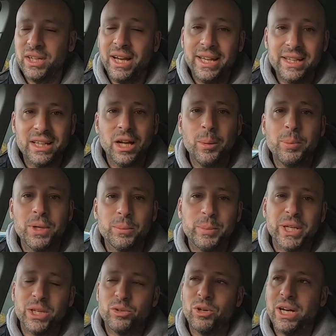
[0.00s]
I had a couple of
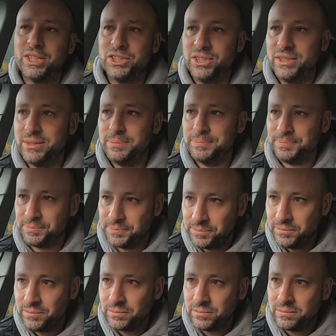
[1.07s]
big crashes.
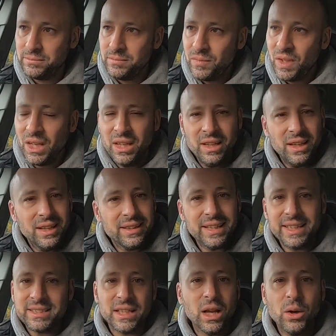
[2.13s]

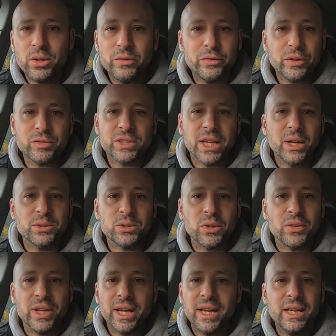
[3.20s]
There's a load of fifth scales
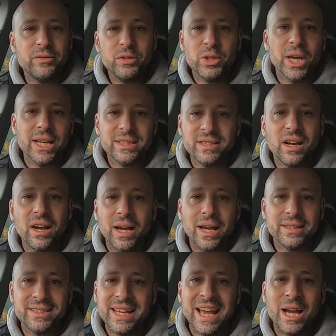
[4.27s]
on there. If you get
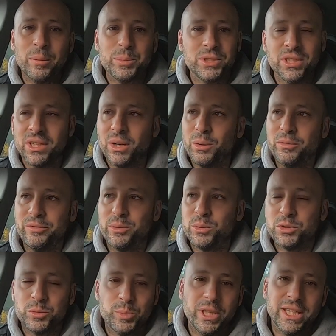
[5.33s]
tapped, you know, at
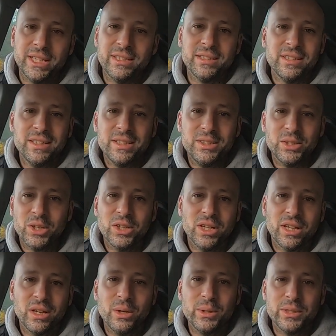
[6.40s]
full speed, you're going to
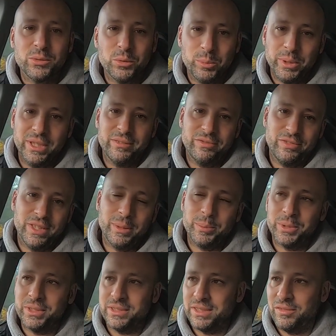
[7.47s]
go into a big flip
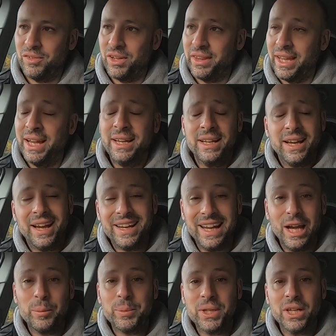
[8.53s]
and stuff like that. And it
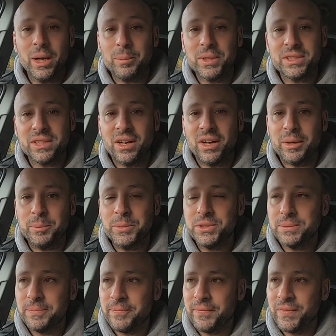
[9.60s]
happened a couple of times.